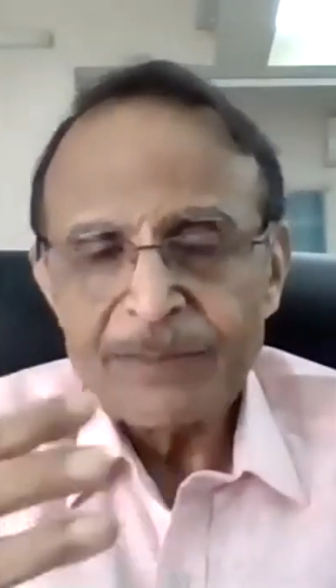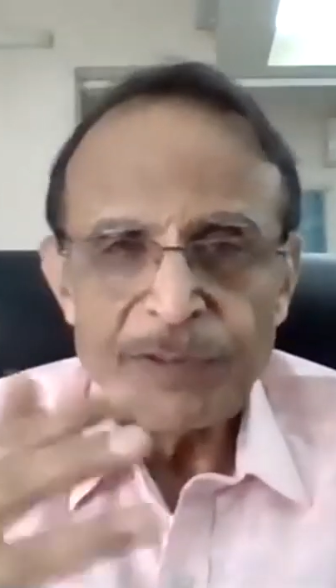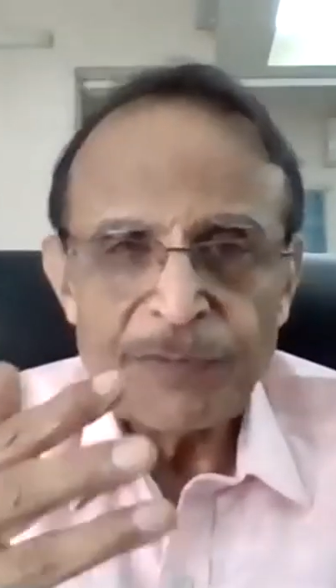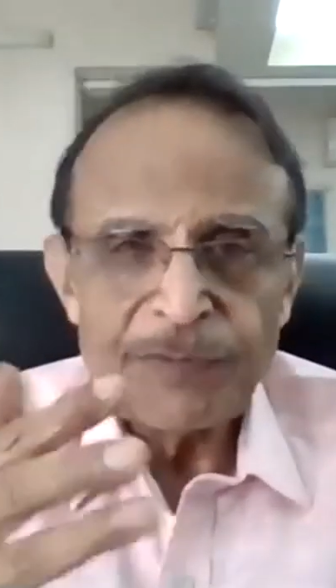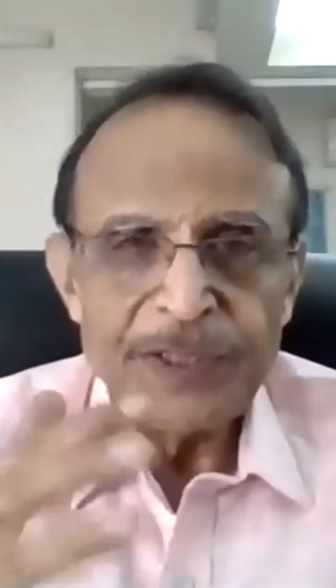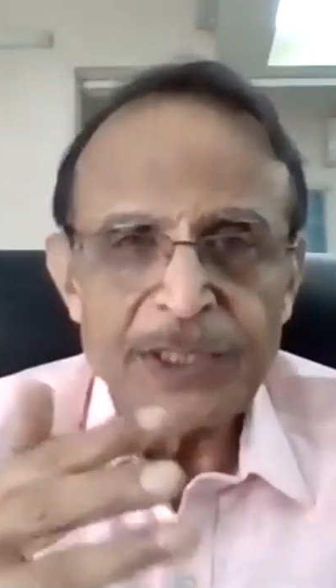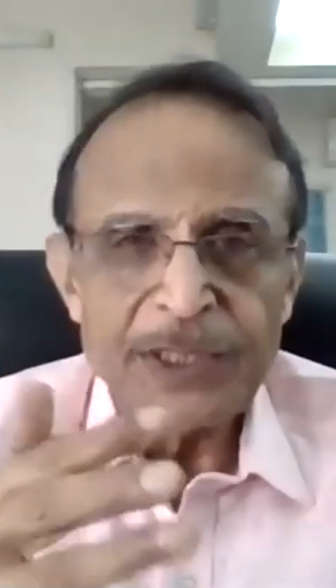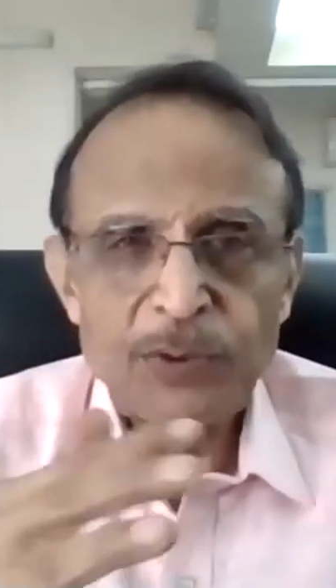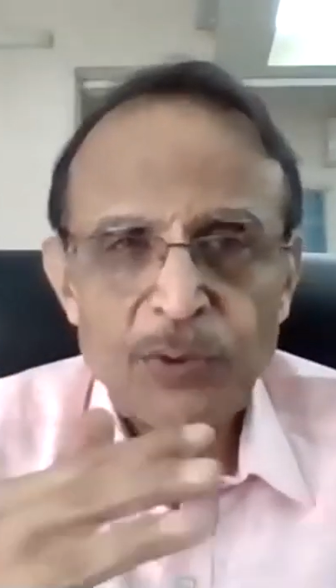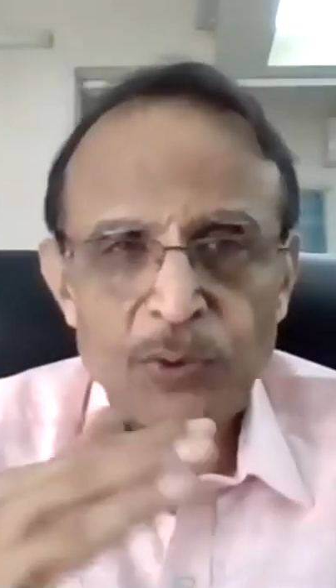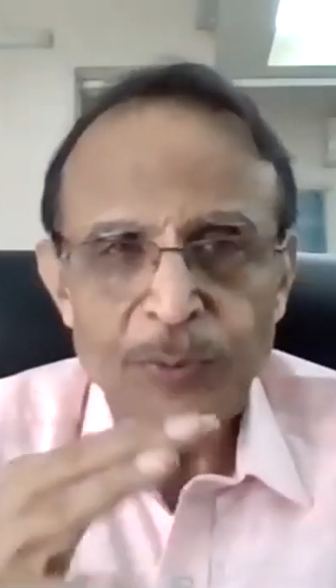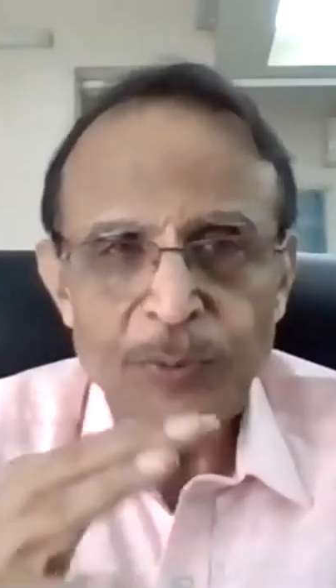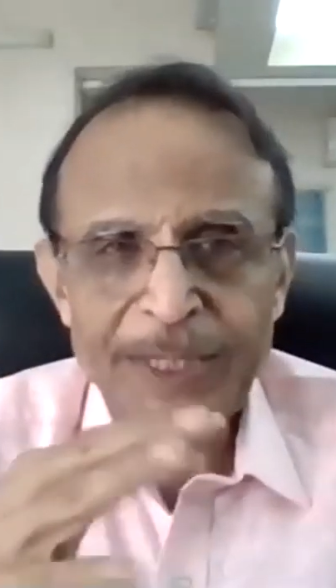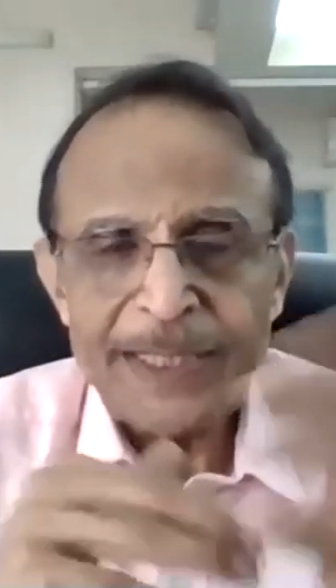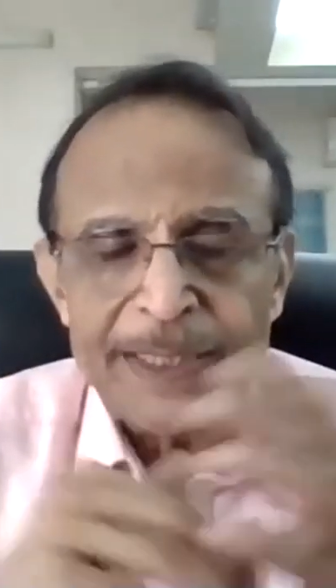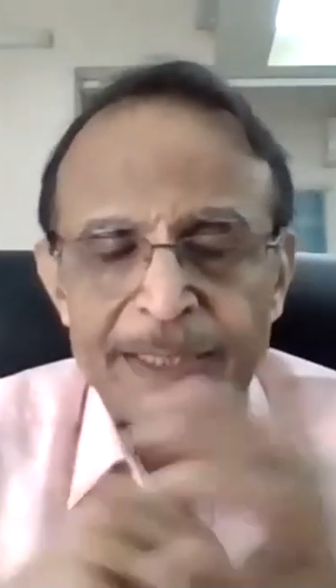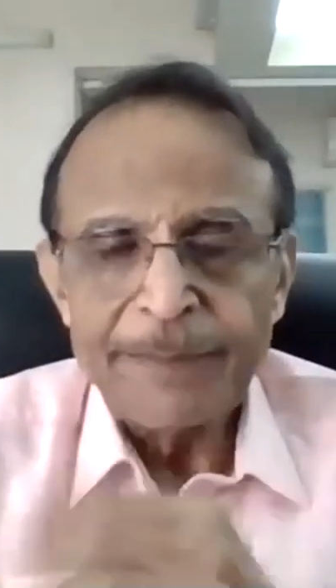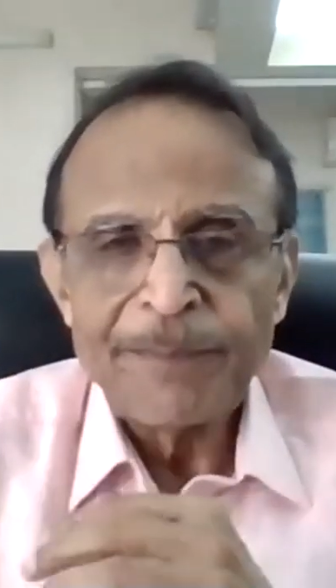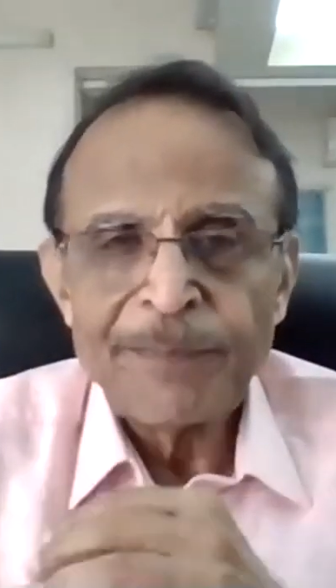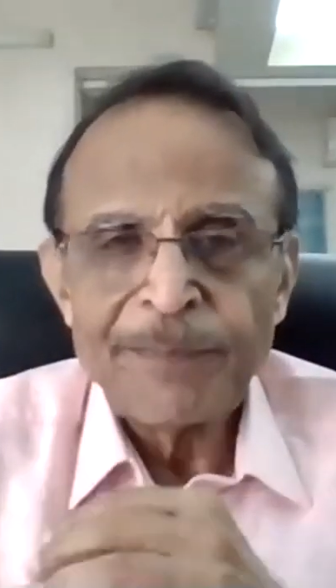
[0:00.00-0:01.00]
15 to
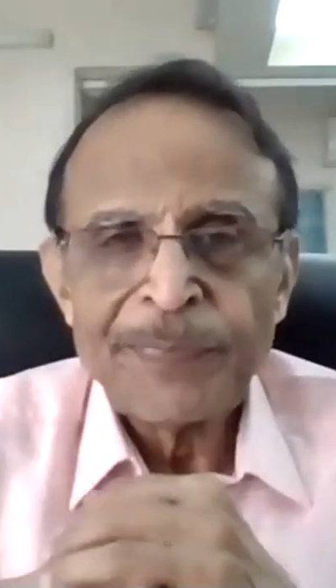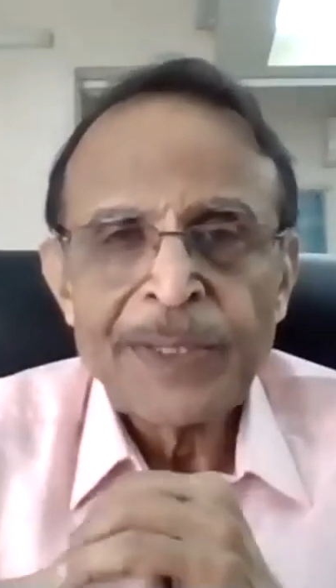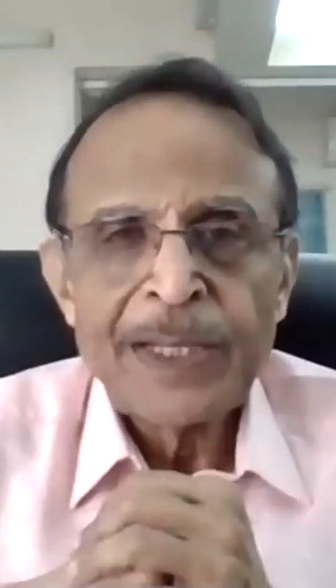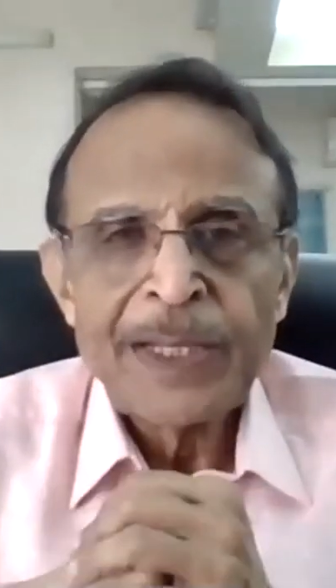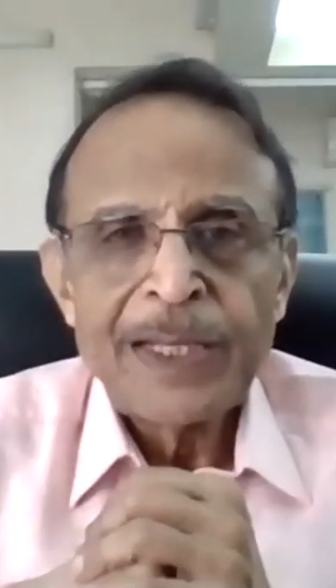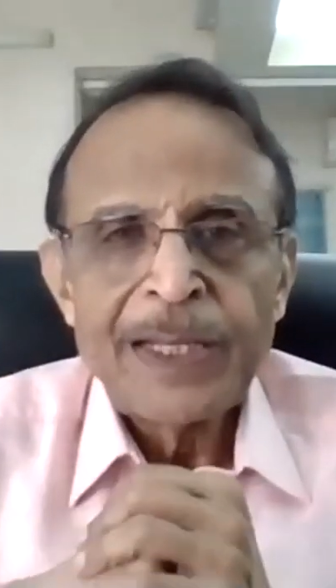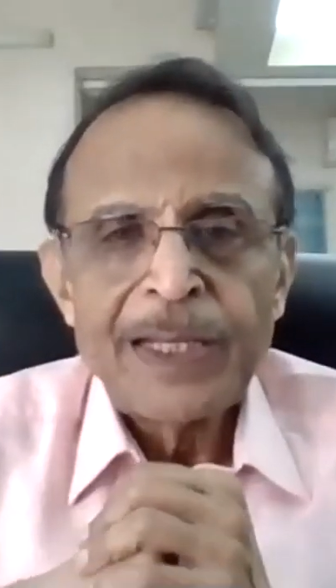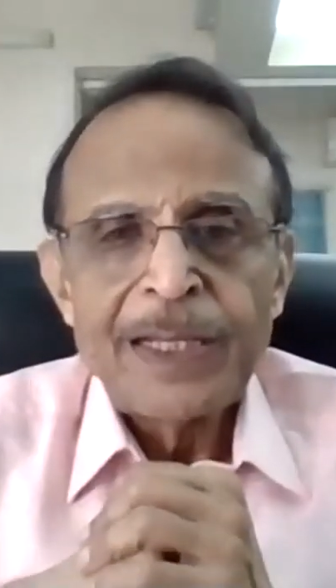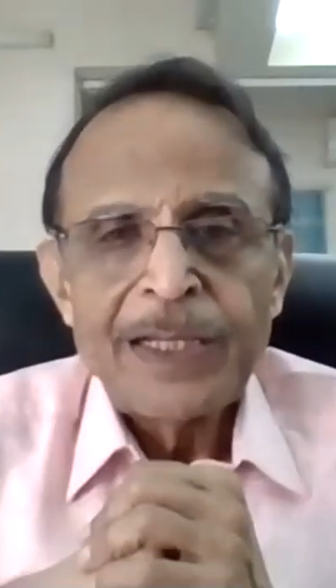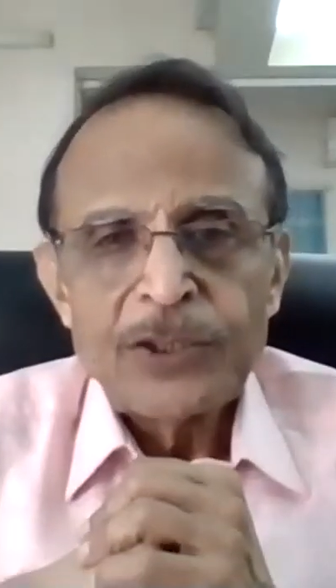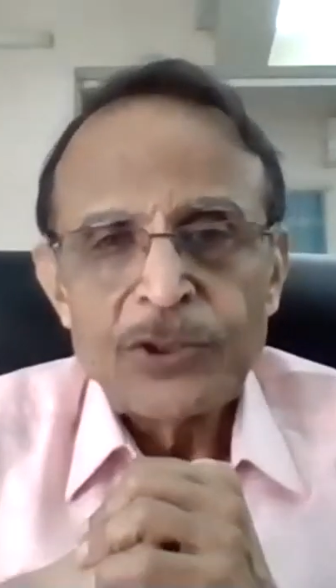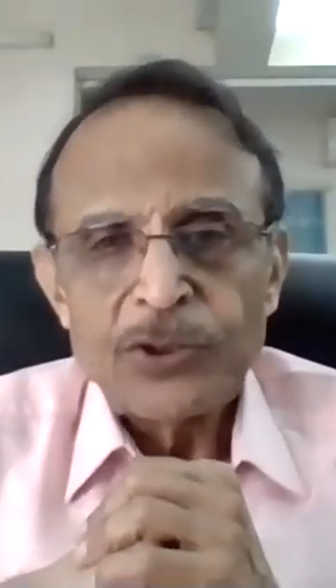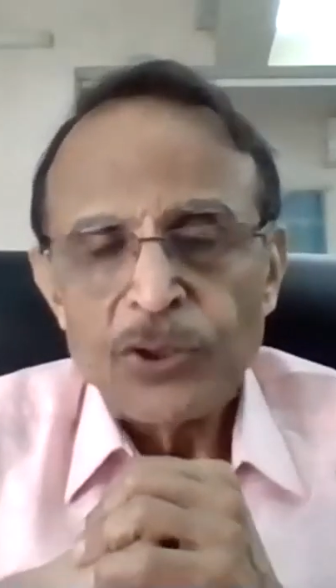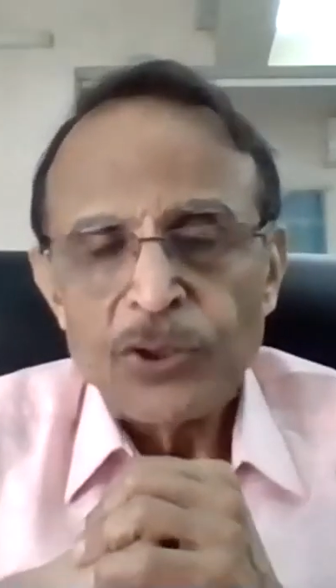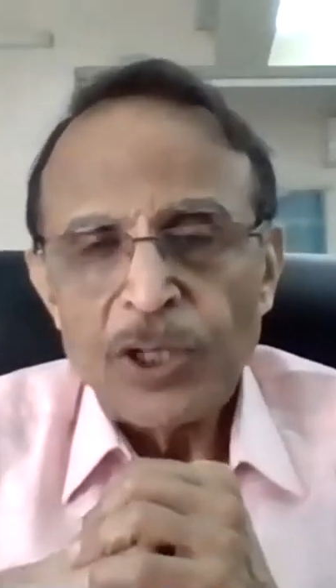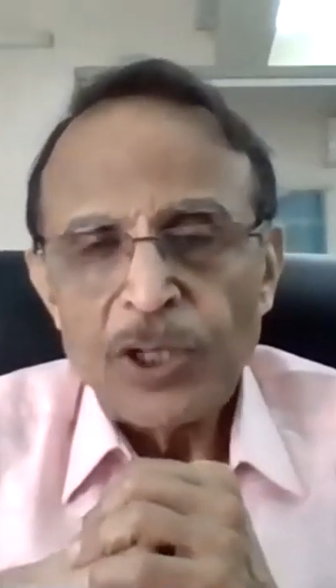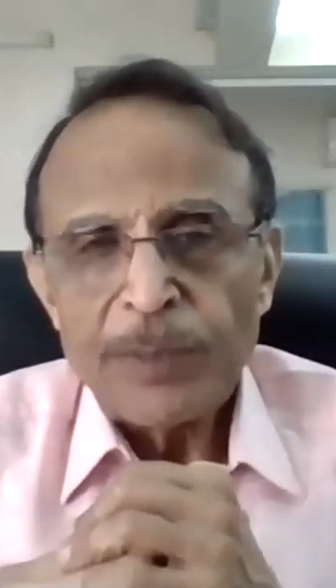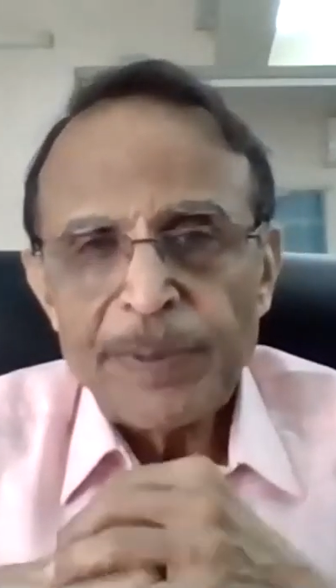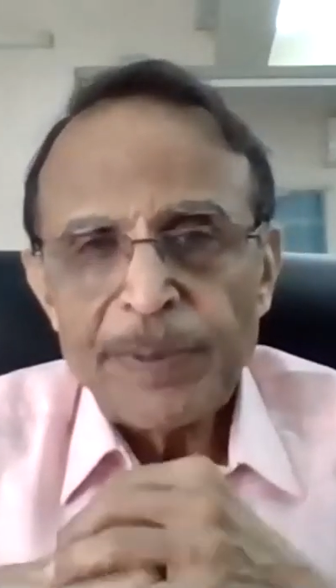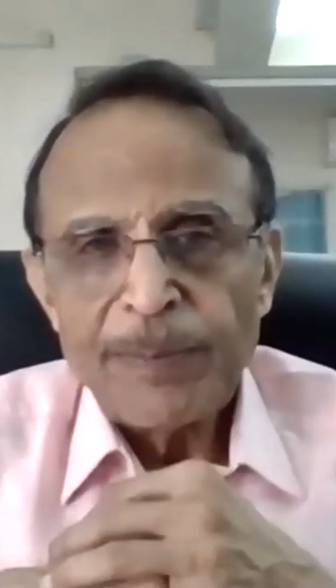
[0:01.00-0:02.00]
20,
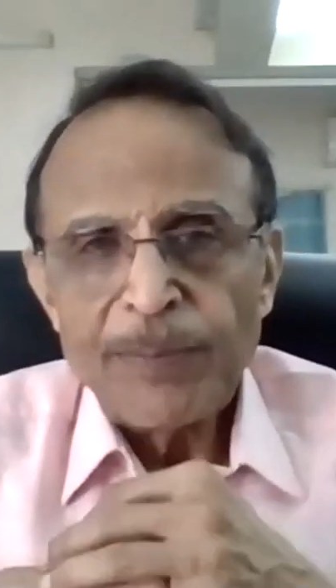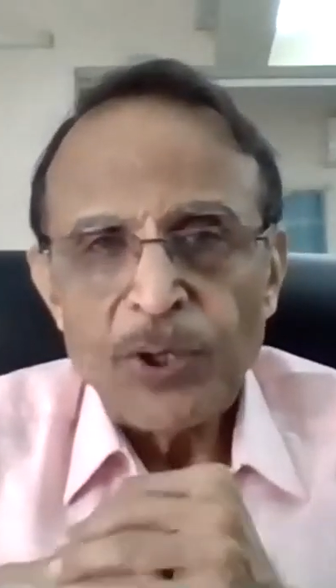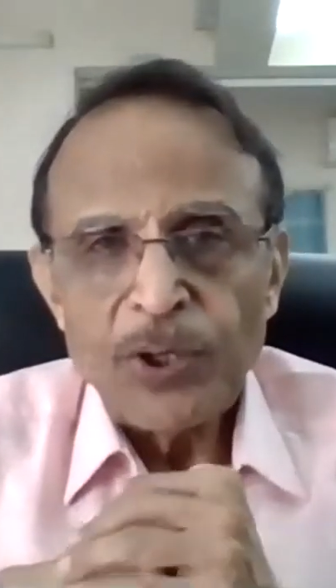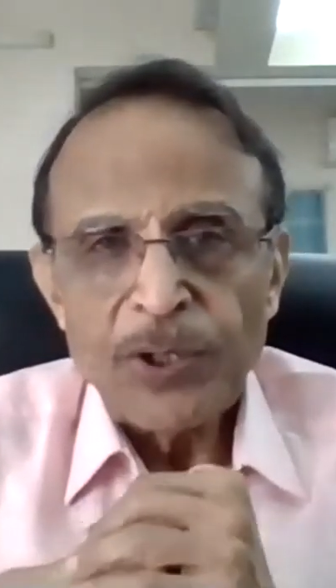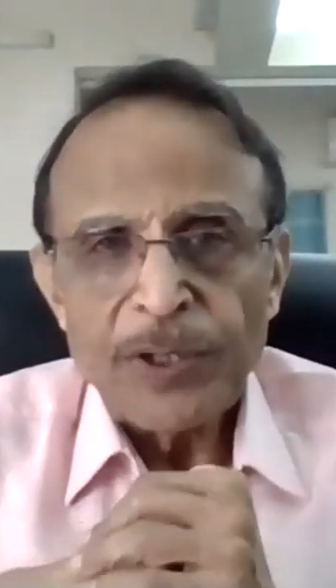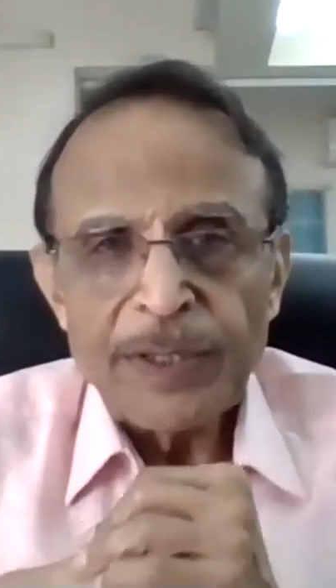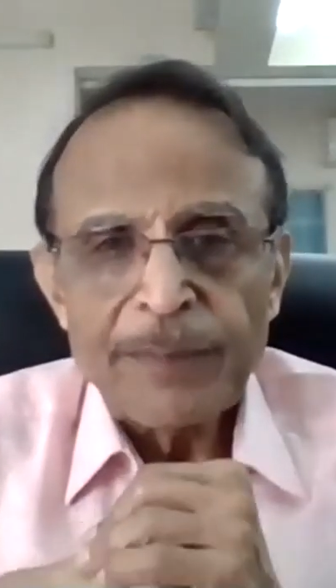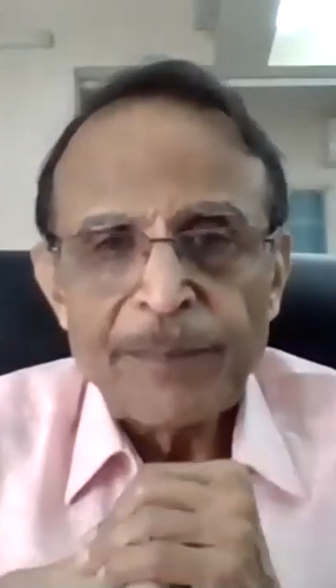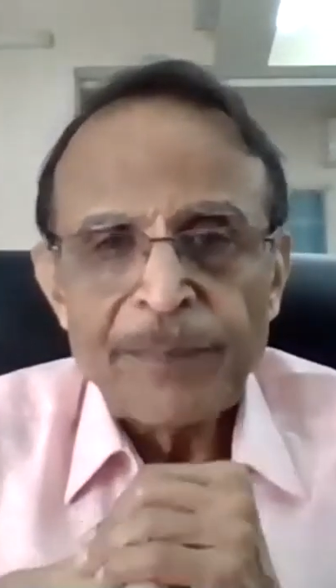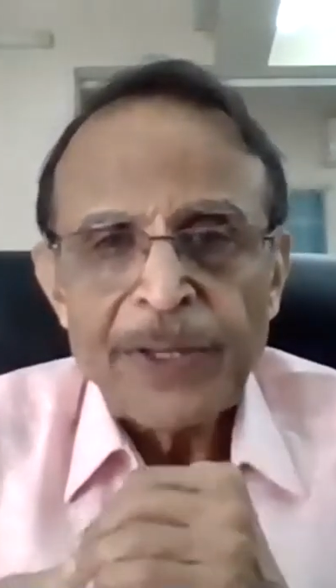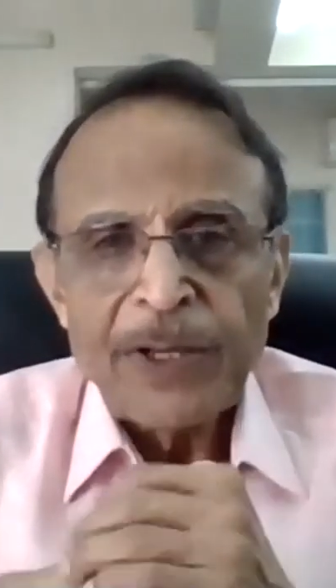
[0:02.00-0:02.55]
should not be more.